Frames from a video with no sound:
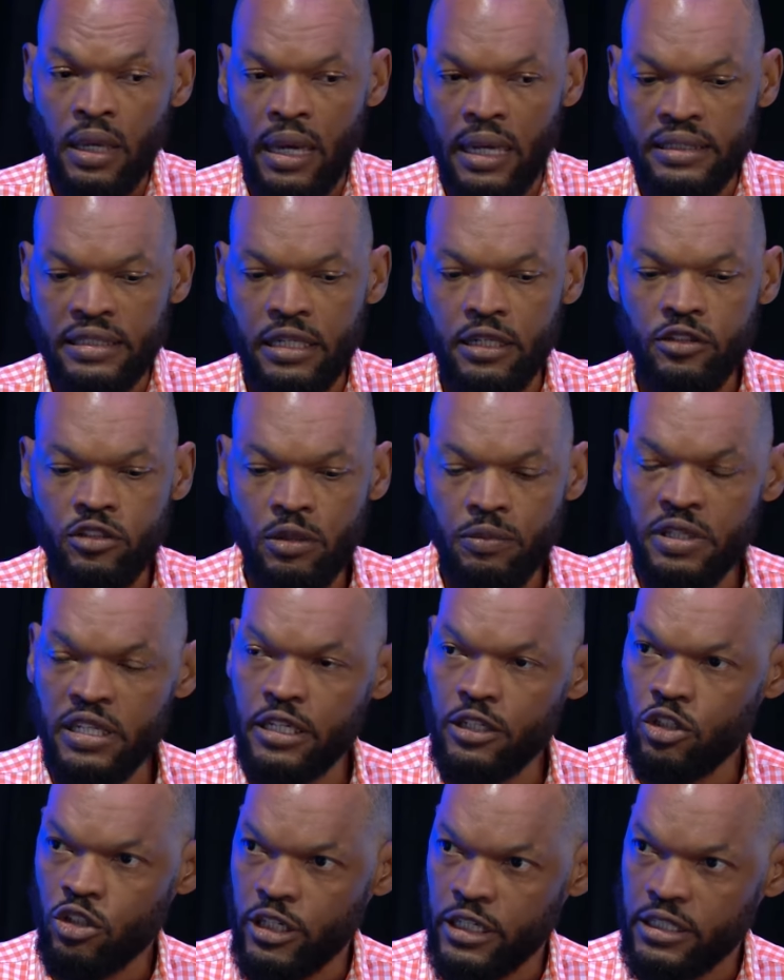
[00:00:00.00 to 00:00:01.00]
I tell you something
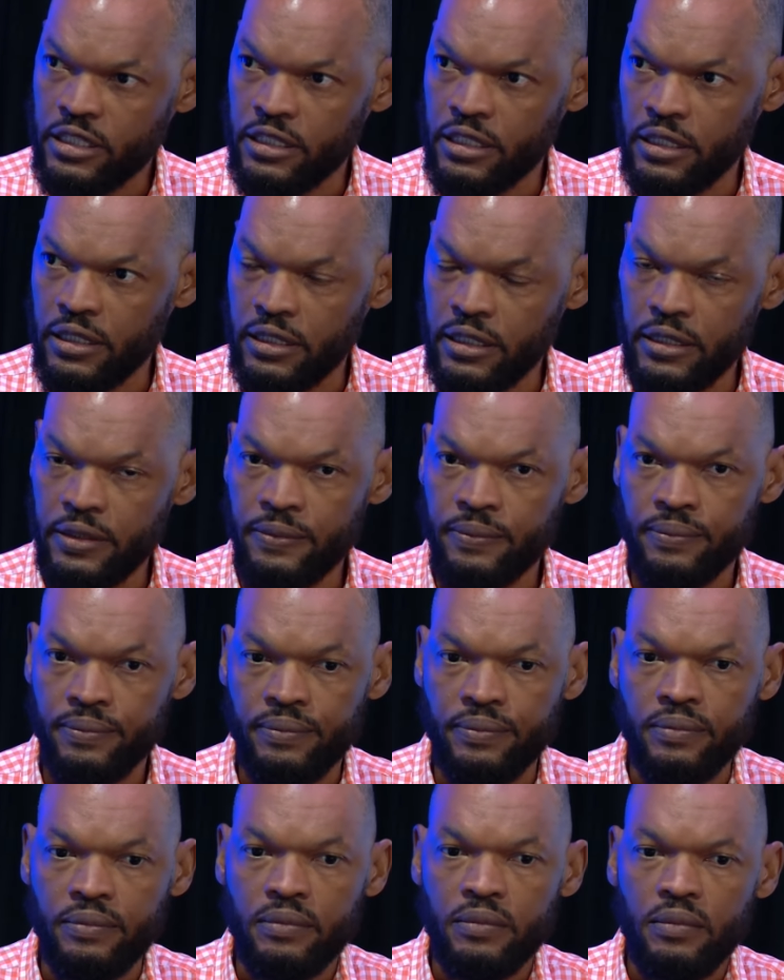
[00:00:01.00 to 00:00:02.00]
interesting.
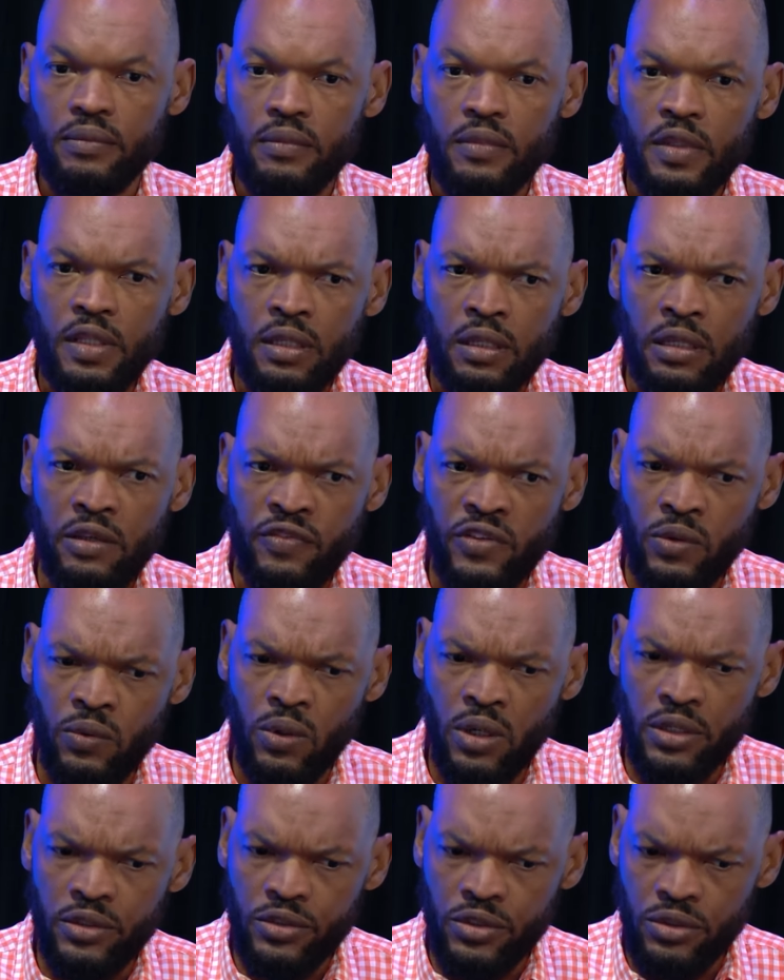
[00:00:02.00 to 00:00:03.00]
If you
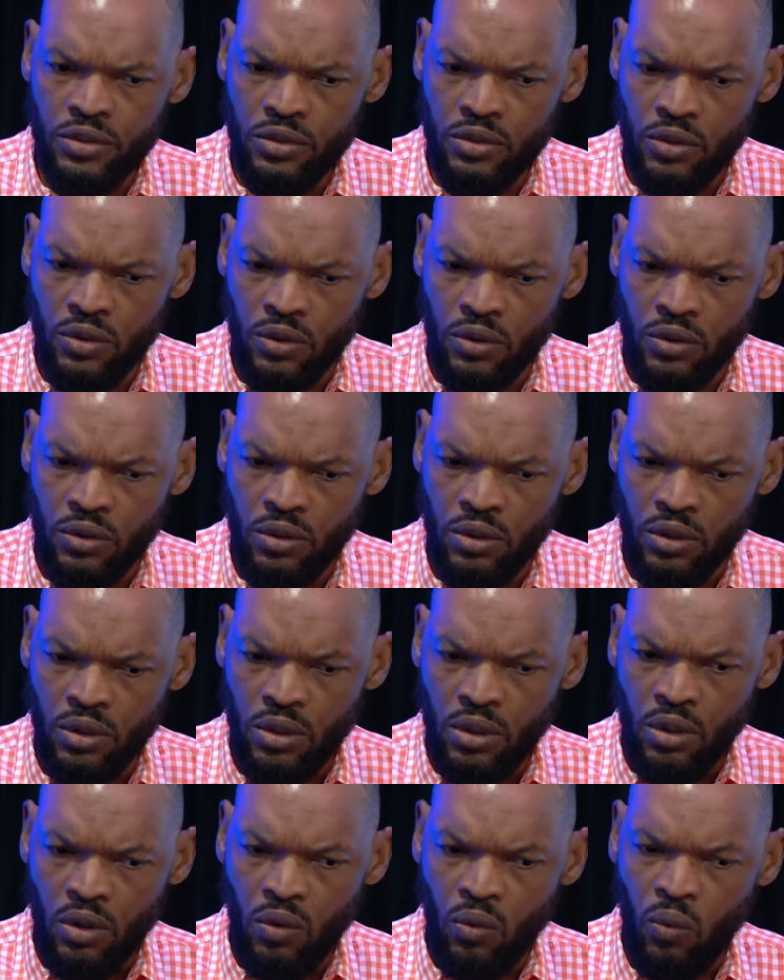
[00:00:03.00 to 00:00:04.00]
want to know
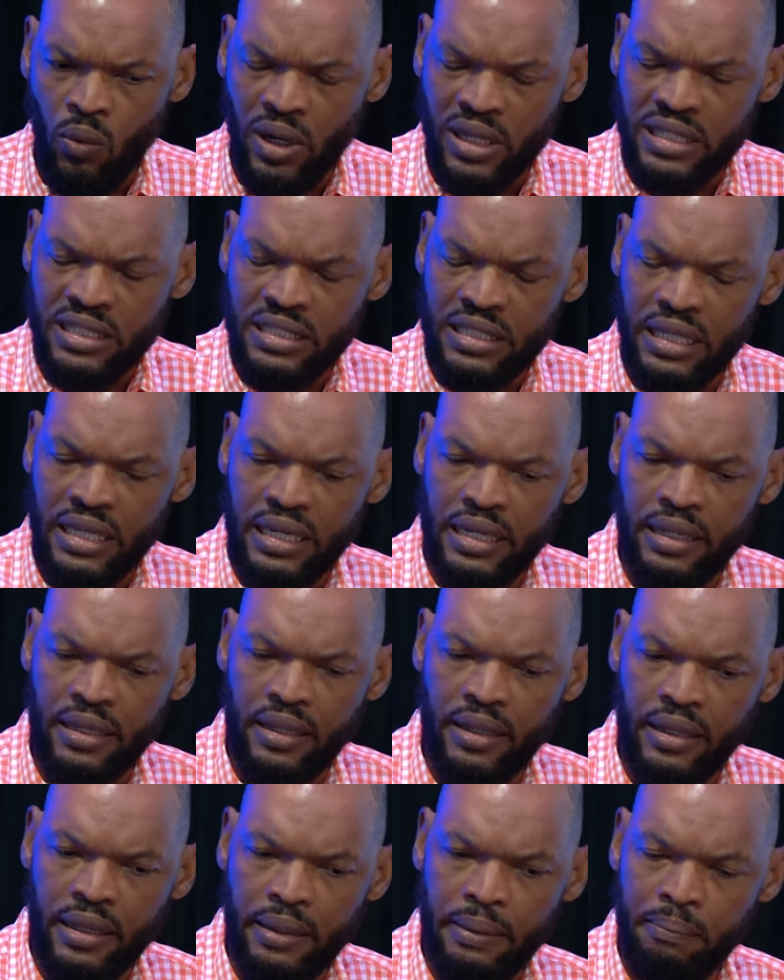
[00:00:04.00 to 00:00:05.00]
what's
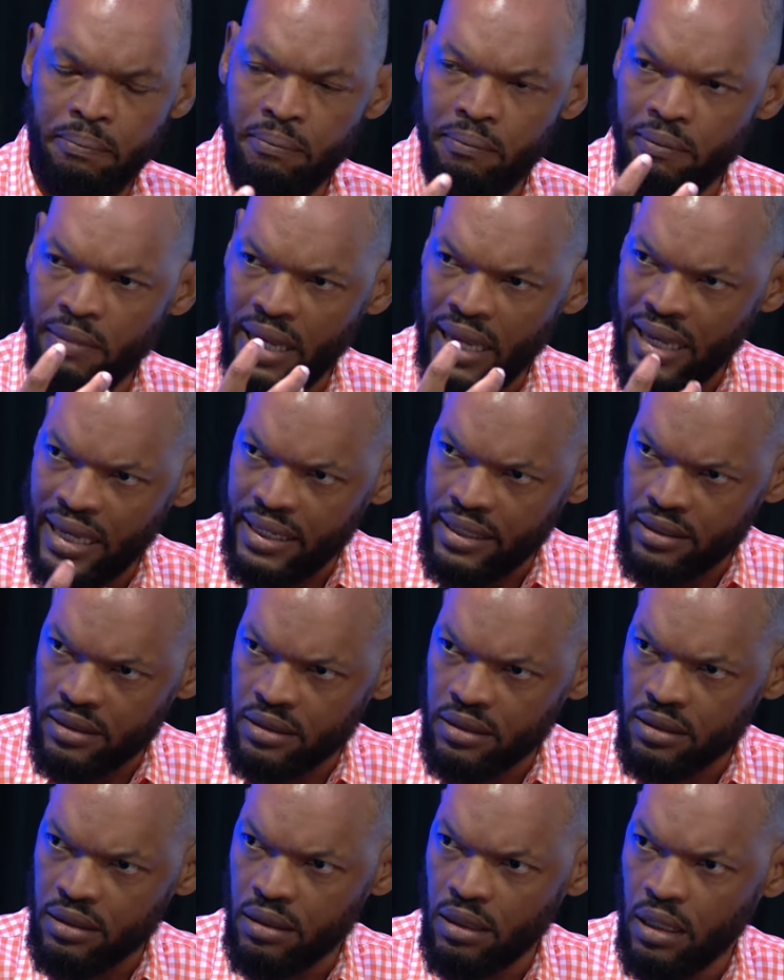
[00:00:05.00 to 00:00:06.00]
in the
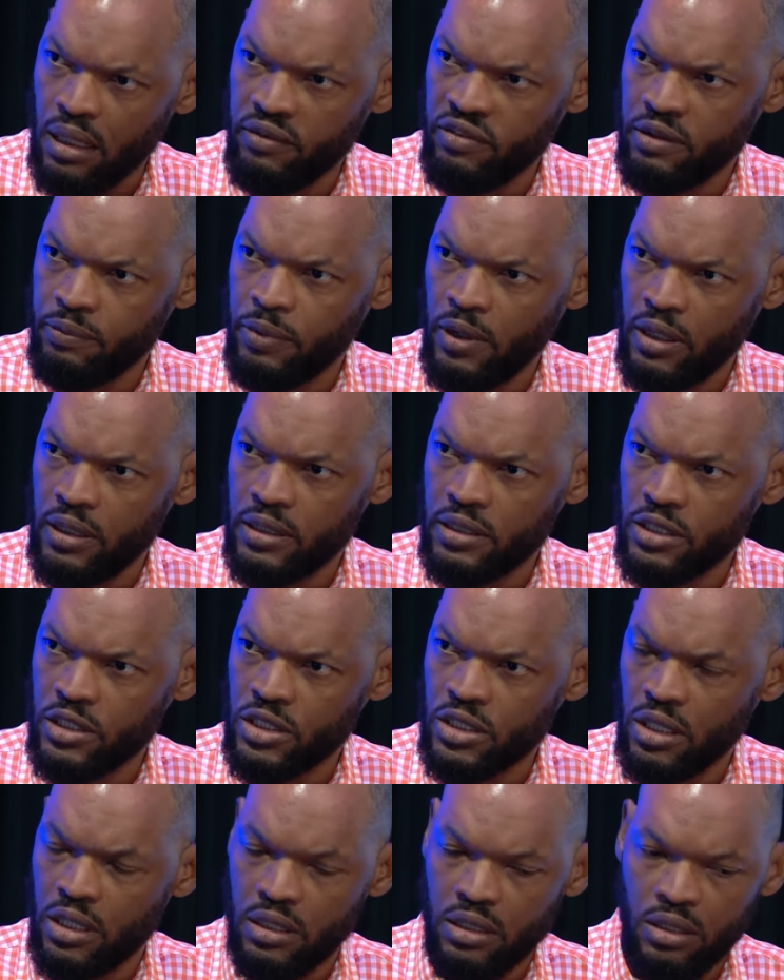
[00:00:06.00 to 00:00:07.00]
mind of a
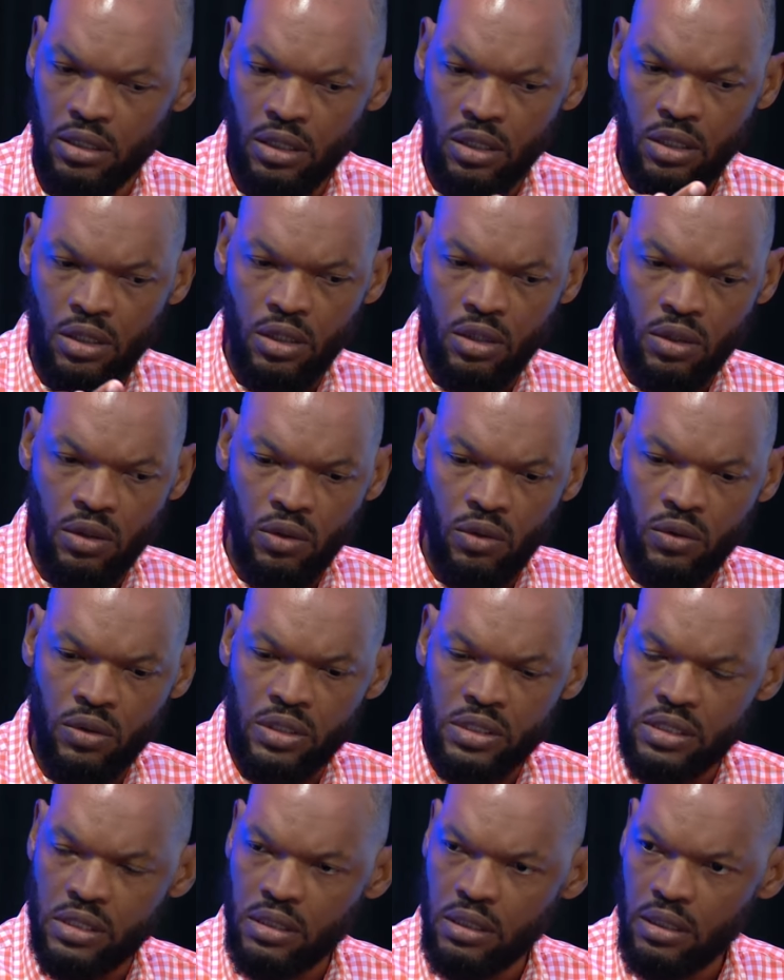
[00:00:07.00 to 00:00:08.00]
politician,
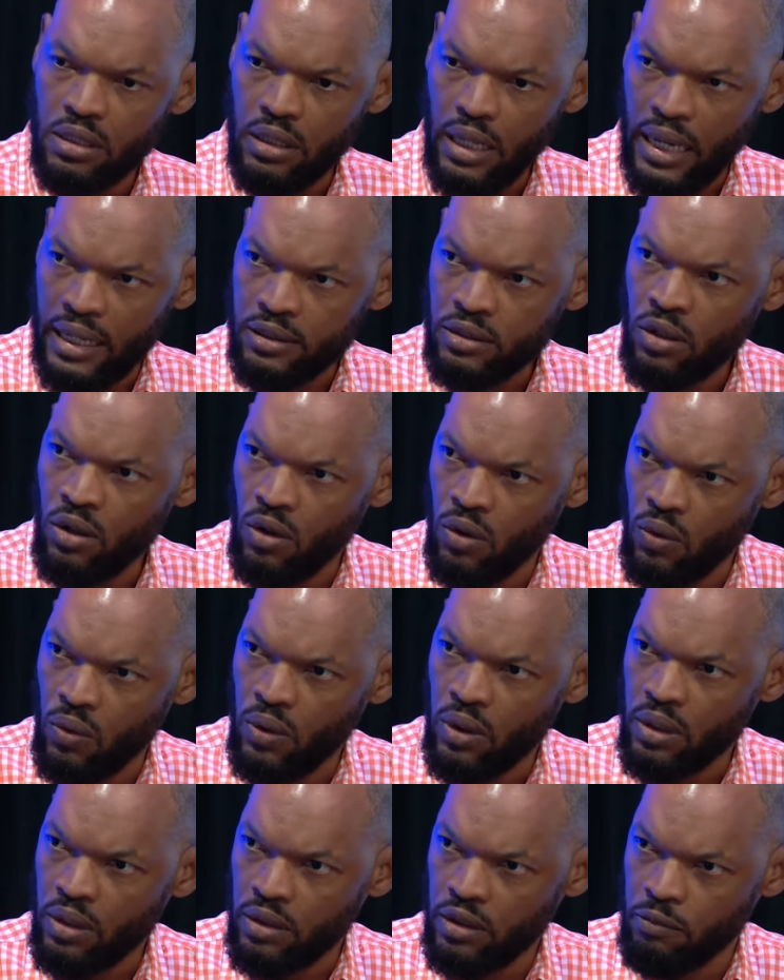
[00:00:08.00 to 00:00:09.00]
look at how
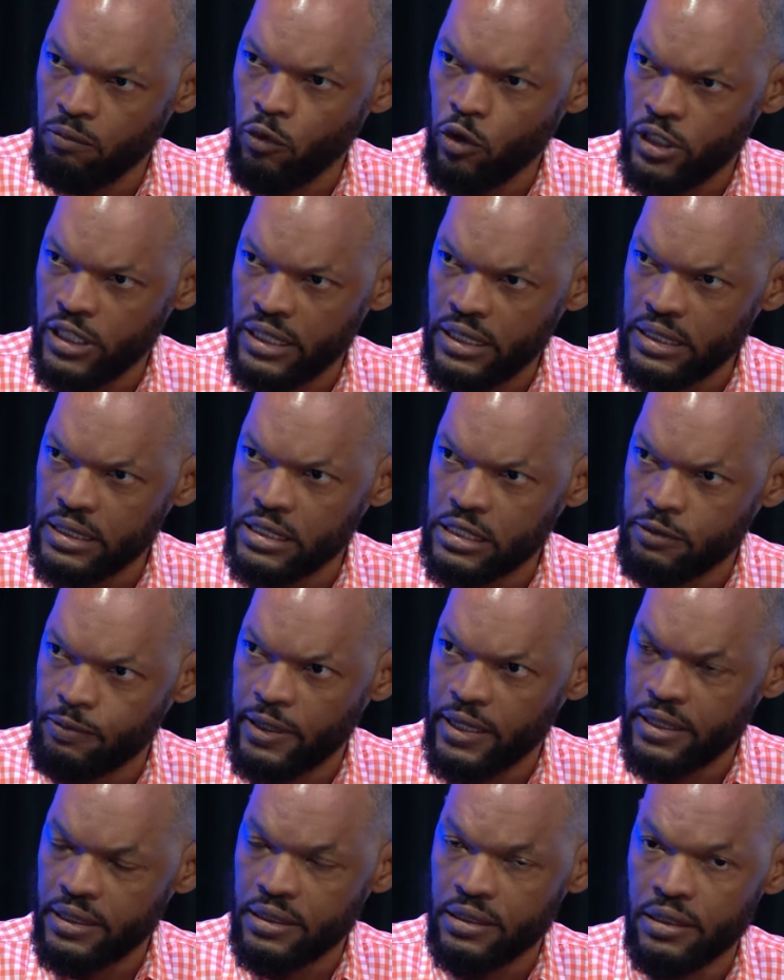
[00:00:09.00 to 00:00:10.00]
the money is
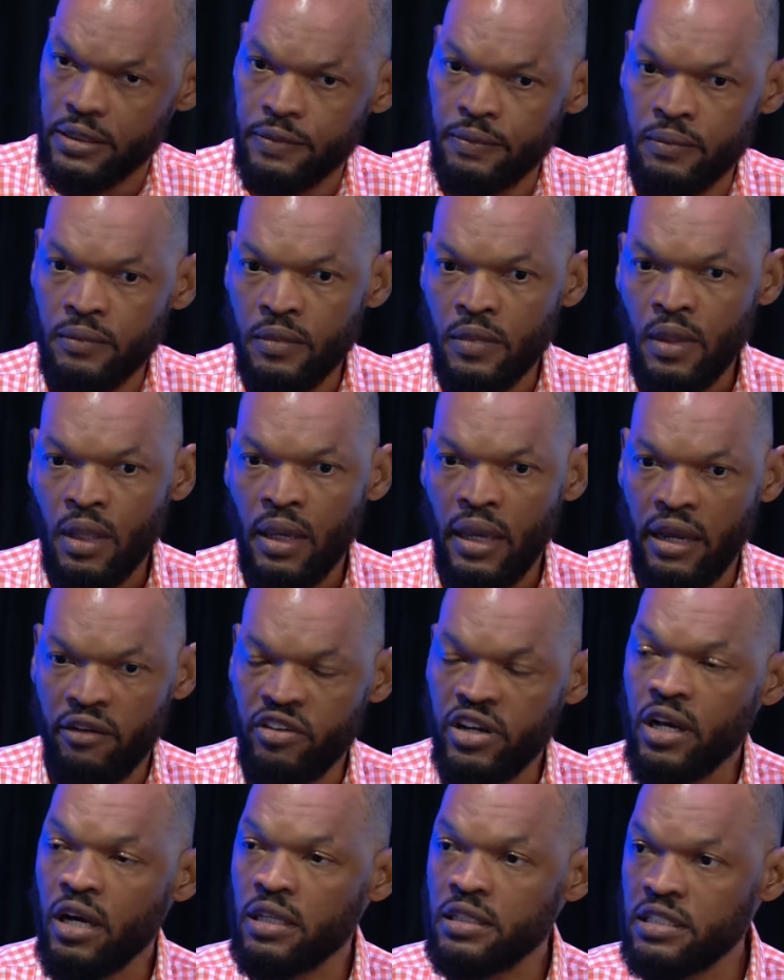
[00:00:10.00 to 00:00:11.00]
spent.
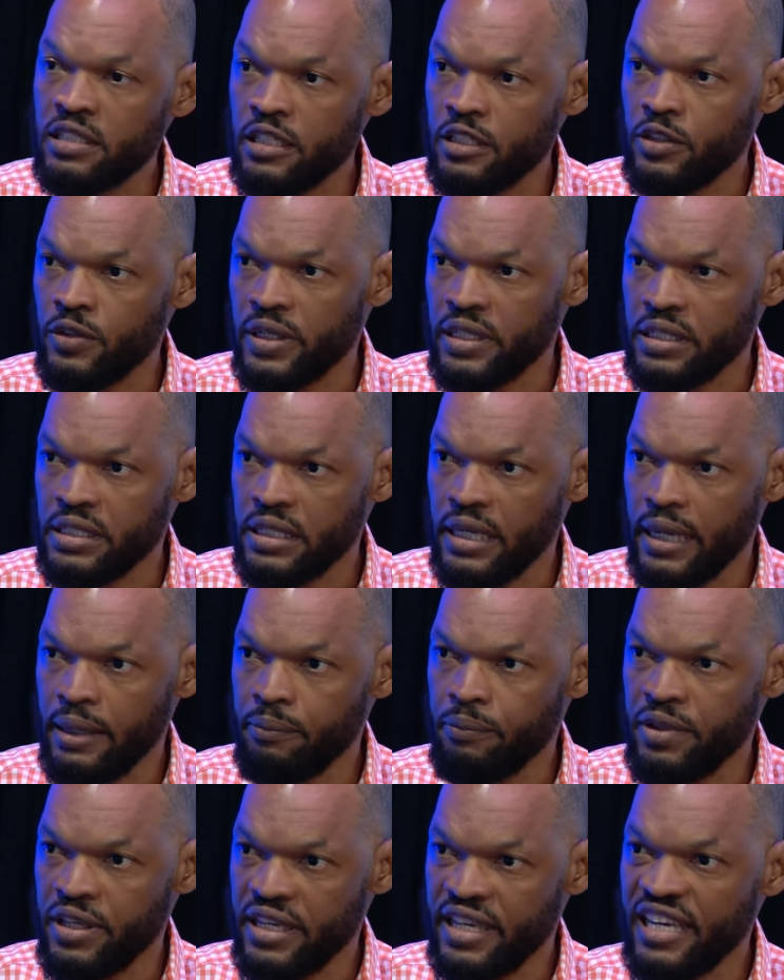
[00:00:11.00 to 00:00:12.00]
Every constituency
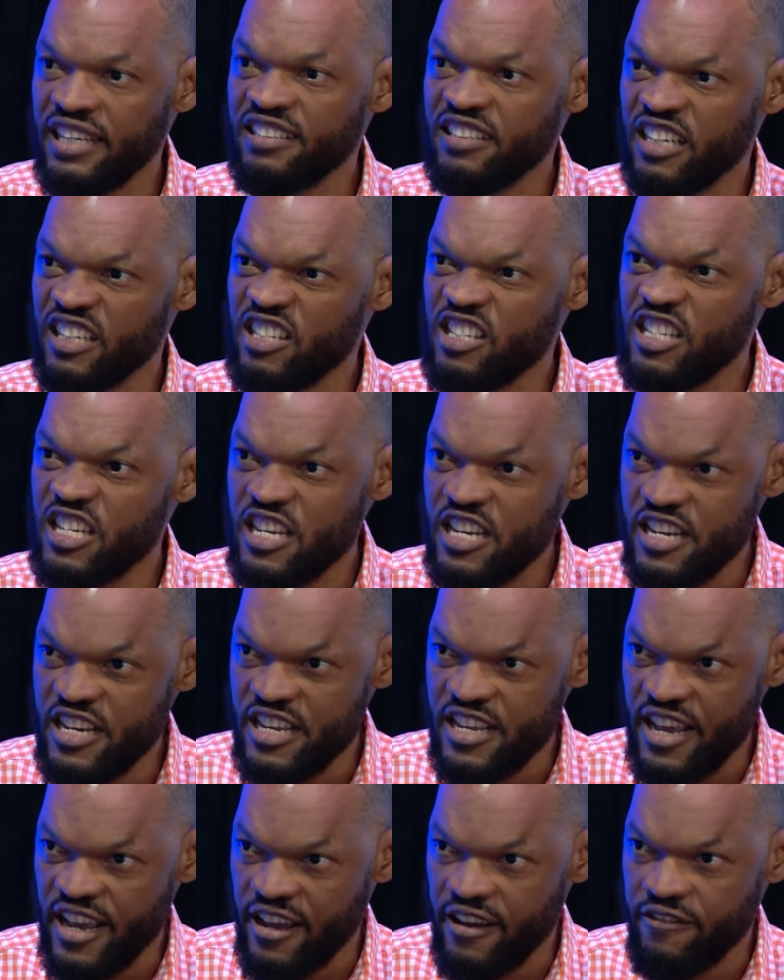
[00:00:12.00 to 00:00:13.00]
MP gets a
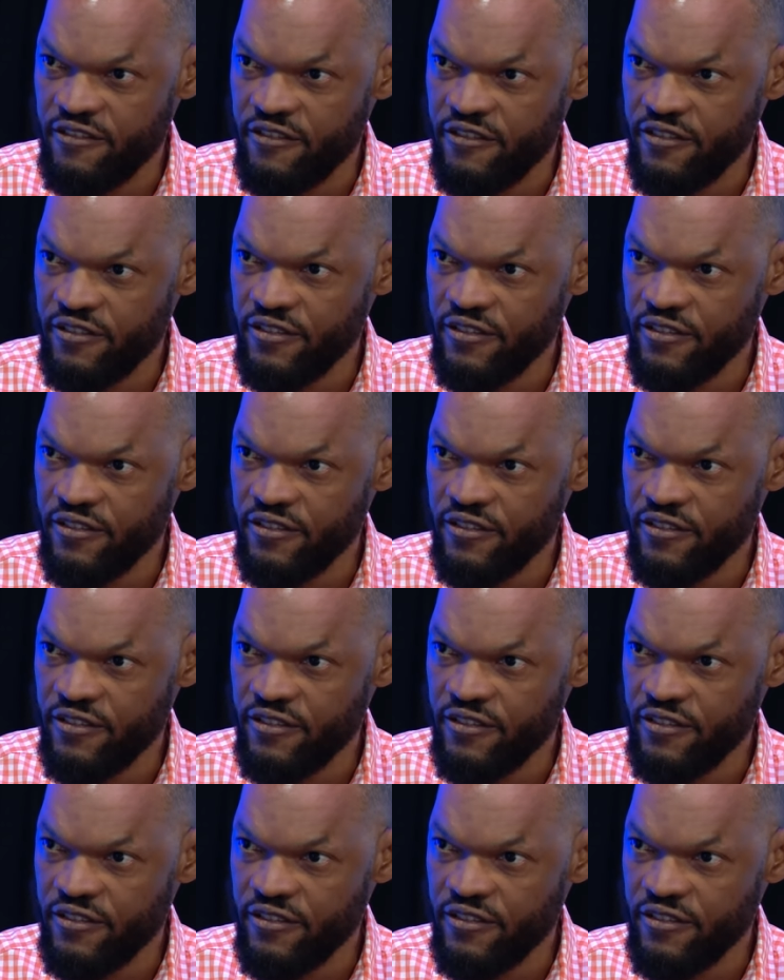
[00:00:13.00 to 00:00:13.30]
CDF,